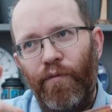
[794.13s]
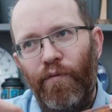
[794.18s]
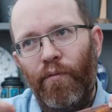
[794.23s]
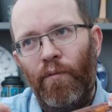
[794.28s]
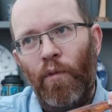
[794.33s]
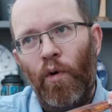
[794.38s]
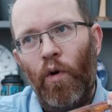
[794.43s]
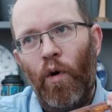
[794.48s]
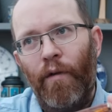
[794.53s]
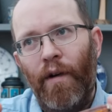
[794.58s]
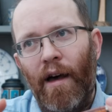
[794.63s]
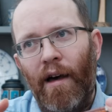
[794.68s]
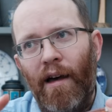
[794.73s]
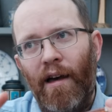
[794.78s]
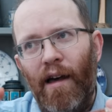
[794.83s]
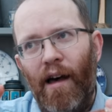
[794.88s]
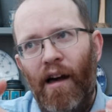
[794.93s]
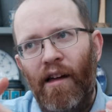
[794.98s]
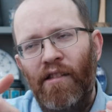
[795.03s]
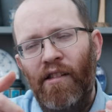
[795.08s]
more of
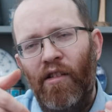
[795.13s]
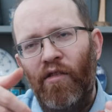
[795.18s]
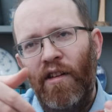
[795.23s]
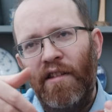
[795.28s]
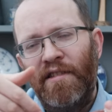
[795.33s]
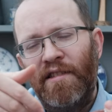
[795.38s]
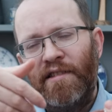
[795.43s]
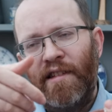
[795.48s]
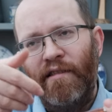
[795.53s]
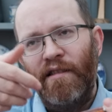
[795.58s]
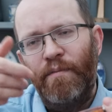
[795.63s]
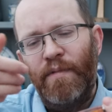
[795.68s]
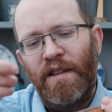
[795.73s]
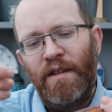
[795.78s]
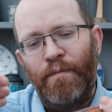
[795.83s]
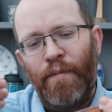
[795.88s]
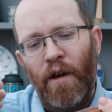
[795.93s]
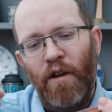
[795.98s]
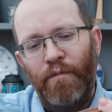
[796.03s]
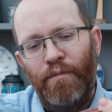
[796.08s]
a, uh, not necessarily
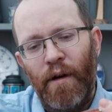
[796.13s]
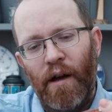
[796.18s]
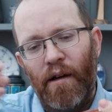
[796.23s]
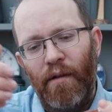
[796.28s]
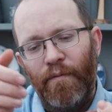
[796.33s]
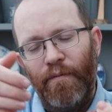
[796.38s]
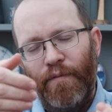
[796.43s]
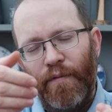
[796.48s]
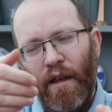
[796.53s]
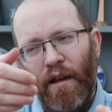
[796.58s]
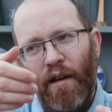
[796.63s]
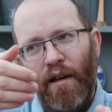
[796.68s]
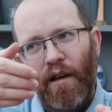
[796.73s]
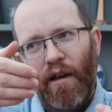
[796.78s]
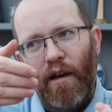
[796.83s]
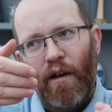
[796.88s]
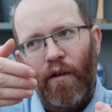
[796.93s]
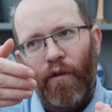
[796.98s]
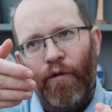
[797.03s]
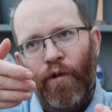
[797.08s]
bespoke, but
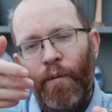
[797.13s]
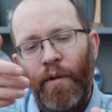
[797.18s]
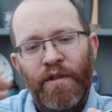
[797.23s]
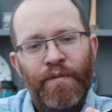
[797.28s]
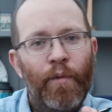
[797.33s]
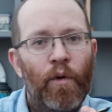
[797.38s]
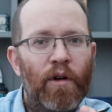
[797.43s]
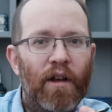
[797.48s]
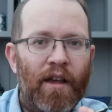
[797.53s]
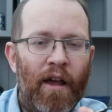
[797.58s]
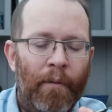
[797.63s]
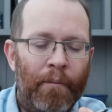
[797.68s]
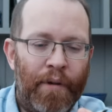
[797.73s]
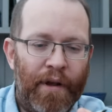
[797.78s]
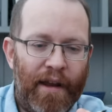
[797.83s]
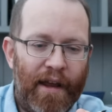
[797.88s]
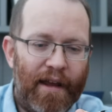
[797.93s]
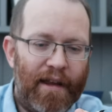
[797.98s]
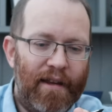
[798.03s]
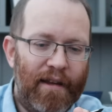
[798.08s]
from a smaller
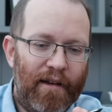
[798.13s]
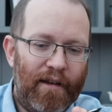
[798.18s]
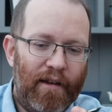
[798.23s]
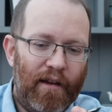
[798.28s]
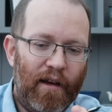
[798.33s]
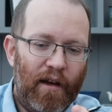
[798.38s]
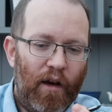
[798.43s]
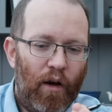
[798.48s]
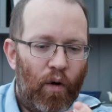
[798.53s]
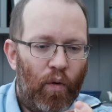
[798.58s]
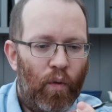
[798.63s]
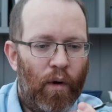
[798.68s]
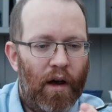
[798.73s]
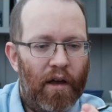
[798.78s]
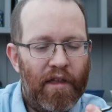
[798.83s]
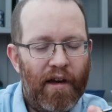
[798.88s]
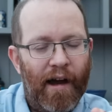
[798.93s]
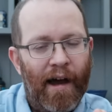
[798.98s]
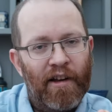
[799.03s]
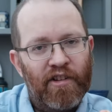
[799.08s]
company where
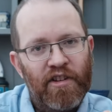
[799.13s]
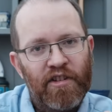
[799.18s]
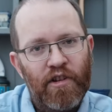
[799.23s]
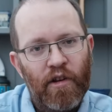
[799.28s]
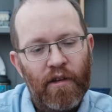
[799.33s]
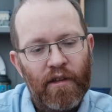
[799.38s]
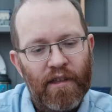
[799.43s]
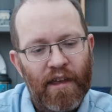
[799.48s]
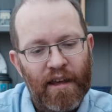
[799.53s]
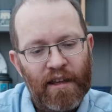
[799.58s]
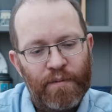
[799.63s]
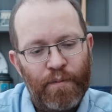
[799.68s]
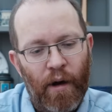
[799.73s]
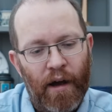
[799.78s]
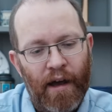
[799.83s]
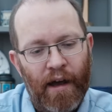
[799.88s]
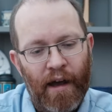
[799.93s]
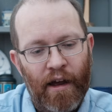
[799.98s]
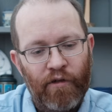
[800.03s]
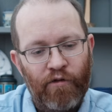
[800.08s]
they're actually doing things by
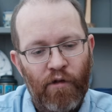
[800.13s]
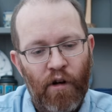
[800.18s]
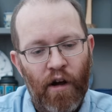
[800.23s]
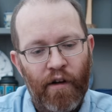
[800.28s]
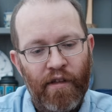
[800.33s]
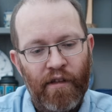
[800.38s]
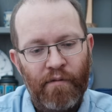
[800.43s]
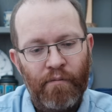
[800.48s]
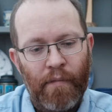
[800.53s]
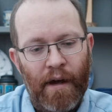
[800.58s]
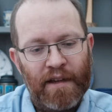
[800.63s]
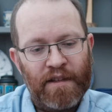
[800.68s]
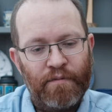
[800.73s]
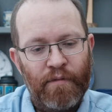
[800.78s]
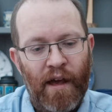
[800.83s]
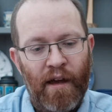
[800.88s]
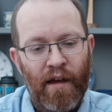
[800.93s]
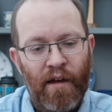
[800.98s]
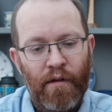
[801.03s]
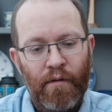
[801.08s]
hand rather than mass
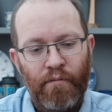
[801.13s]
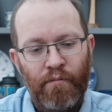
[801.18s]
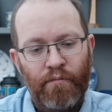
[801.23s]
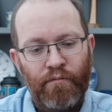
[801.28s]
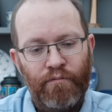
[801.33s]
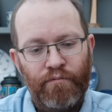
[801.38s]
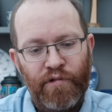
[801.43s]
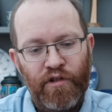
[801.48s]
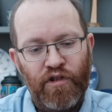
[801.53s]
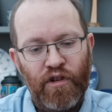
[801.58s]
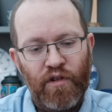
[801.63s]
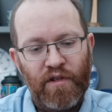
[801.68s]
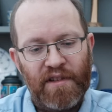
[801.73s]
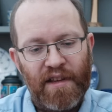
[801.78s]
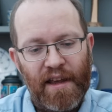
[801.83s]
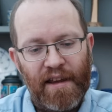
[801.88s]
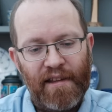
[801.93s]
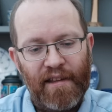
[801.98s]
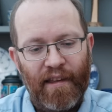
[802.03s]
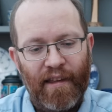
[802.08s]
um,
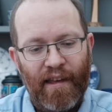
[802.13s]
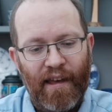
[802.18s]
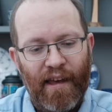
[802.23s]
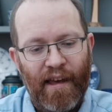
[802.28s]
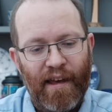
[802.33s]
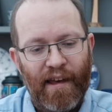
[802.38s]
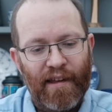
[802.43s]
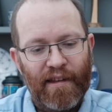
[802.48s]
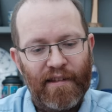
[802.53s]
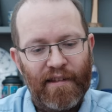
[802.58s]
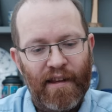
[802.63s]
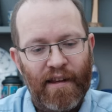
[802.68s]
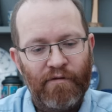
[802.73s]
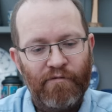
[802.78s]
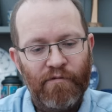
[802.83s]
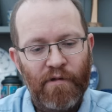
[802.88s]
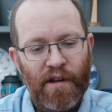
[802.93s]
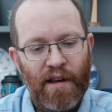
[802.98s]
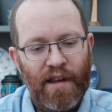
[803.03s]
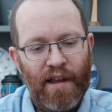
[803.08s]
producing. And it
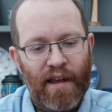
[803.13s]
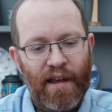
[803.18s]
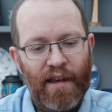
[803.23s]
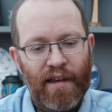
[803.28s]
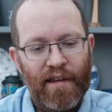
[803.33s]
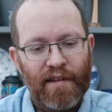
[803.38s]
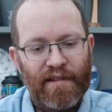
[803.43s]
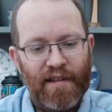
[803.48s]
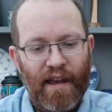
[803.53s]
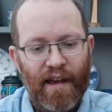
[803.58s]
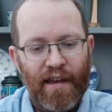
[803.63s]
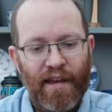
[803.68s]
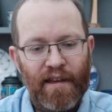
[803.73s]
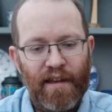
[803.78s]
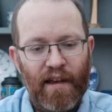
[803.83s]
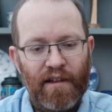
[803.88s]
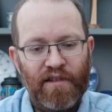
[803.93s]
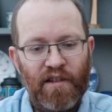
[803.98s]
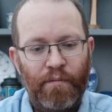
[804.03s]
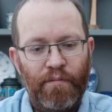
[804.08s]
really is a,
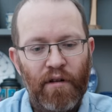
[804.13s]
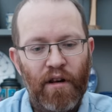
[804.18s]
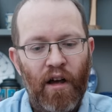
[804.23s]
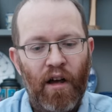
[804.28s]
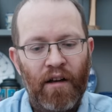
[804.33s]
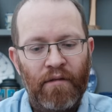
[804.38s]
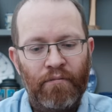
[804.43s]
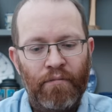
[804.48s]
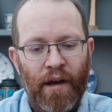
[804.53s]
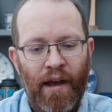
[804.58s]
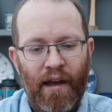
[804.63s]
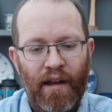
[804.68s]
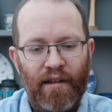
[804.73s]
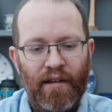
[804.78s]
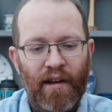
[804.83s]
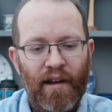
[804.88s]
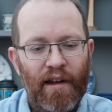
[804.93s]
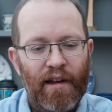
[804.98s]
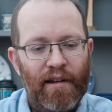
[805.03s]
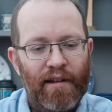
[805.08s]
a, sublime
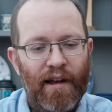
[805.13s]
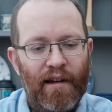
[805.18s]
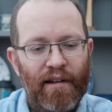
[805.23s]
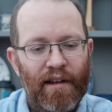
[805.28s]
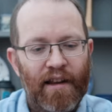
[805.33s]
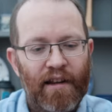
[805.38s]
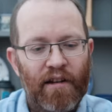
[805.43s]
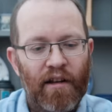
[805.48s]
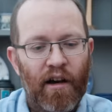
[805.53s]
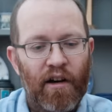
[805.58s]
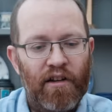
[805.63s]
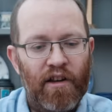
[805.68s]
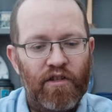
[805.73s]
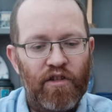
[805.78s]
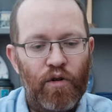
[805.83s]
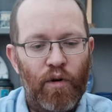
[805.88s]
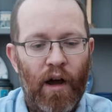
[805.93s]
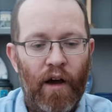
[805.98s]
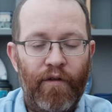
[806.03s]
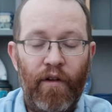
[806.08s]
pen. Now, Leonardo
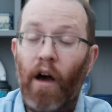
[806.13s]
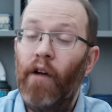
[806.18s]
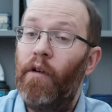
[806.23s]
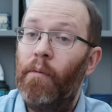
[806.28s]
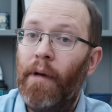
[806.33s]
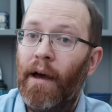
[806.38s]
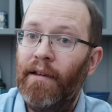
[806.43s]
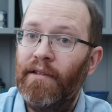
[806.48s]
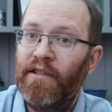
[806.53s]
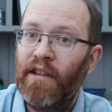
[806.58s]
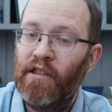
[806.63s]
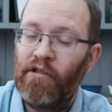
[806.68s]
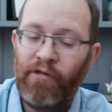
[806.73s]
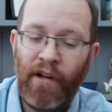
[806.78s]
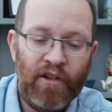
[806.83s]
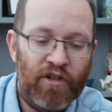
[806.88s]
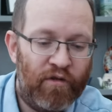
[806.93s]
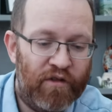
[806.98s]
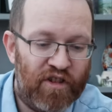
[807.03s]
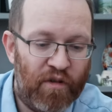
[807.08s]
do have other pens in the
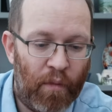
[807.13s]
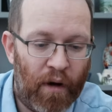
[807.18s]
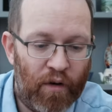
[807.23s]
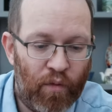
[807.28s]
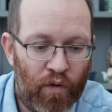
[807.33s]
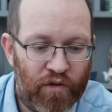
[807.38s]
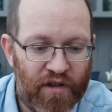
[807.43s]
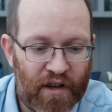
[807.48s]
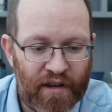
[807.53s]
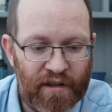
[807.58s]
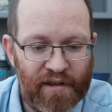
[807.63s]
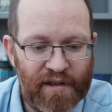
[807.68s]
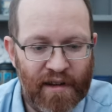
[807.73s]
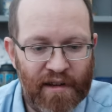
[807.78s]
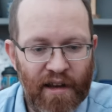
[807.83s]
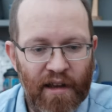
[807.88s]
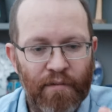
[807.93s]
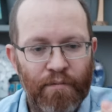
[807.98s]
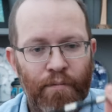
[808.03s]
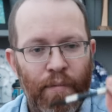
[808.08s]
range which you might want to
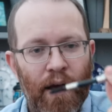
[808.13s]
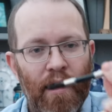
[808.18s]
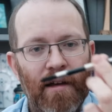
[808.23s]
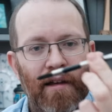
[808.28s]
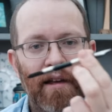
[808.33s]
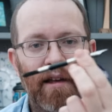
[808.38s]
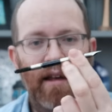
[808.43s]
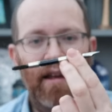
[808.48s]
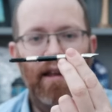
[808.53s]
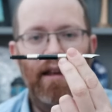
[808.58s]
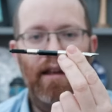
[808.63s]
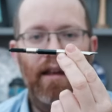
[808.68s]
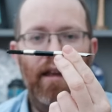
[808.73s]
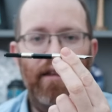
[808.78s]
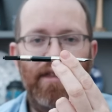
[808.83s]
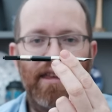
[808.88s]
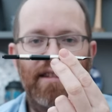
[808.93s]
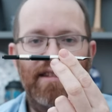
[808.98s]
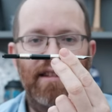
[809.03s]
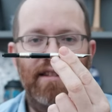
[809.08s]
consider, but
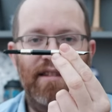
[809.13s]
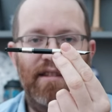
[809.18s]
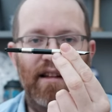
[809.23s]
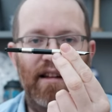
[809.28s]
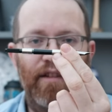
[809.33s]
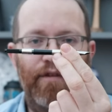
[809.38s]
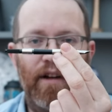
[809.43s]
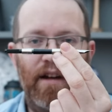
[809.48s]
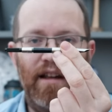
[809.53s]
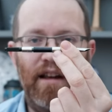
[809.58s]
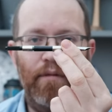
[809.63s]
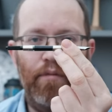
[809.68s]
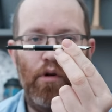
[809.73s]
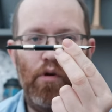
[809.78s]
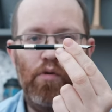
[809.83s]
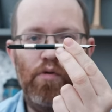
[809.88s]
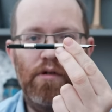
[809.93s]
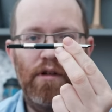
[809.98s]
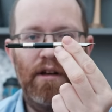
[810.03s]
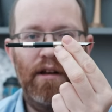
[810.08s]
if this is still
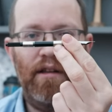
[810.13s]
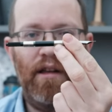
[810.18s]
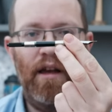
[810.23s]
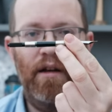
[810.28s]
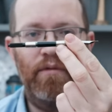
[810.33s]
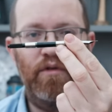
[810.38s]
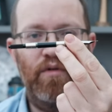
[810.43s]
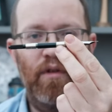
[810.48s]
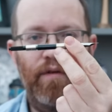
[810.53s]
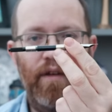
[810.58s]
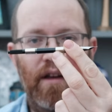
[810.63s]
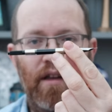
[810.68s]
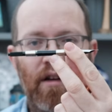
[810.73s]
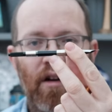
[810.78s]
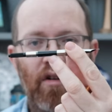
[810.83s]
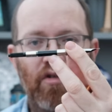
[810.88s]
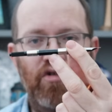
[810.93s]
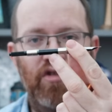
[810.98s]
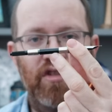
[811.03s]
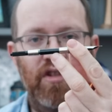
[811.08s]
available, it comes with a
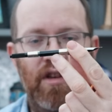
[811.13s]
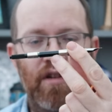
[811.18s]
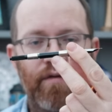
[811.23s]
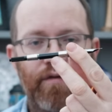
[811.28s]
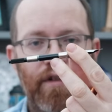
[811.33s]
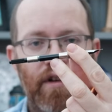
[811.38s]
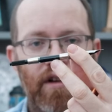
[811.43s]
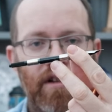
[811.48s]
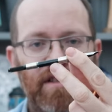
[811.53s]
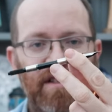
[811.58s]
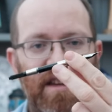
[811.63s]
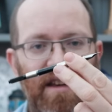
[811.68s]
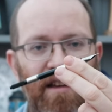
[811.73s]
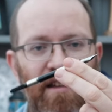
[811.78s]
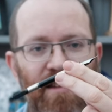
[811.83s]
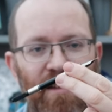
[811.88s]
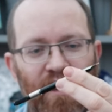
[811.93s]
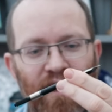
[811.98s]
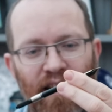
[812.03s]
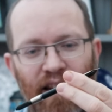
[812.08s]
cartridge
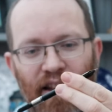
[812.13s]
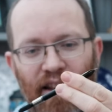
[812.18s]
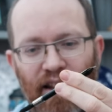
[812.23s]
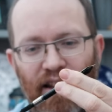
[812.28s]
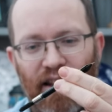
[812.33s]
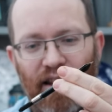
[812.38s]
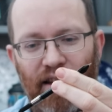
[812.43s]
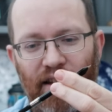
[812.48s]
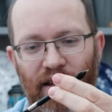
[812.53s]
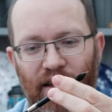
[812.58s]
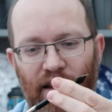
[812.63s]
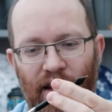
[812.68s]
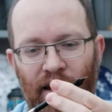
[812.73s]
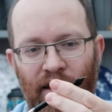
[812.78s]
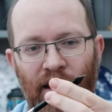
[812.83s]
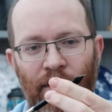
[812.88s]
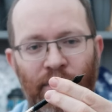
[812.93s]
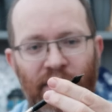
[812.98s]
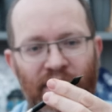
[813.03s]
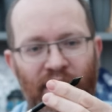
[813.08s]
converter, a
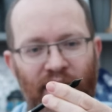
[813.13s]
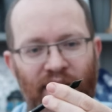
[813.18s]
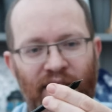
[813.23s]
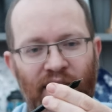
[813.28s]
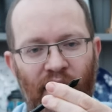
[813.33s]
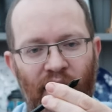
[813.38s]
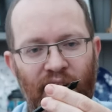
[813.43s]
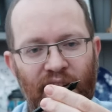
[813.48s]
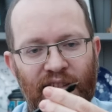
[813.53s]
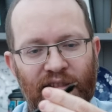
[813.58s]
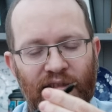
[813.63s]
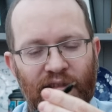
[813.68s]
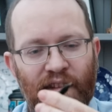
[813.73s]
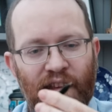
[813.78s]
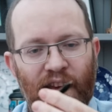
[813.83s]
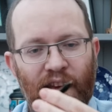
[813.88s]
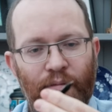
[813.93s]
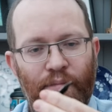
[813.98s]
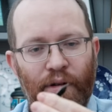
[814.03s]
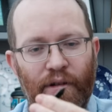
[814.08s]
number six size
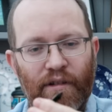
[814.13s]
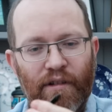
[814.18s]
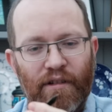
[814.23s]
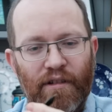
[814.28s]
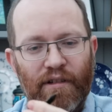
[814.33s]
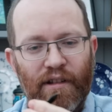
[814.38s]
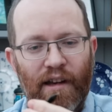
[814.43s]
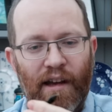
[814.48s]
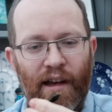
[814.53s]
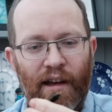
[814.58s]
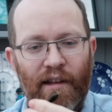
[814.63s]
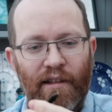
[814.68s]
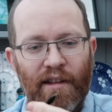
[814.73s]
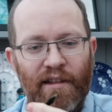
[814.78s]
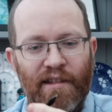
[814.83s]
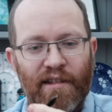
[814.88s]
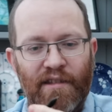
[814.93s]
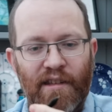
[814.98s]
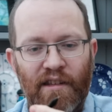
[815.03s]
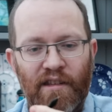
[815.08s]
nib, and
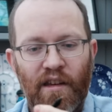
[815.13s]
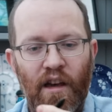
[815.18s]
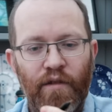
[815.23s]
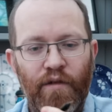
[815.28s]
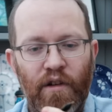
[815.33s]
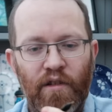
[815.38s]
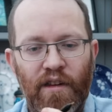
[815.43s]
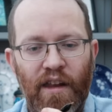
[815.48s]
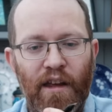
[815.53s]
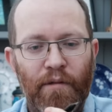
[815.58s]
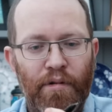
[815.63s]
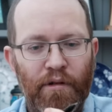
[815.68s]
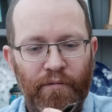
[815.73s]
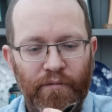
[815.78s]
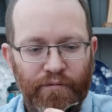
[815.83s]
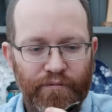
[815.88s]
this is a JoWo nib.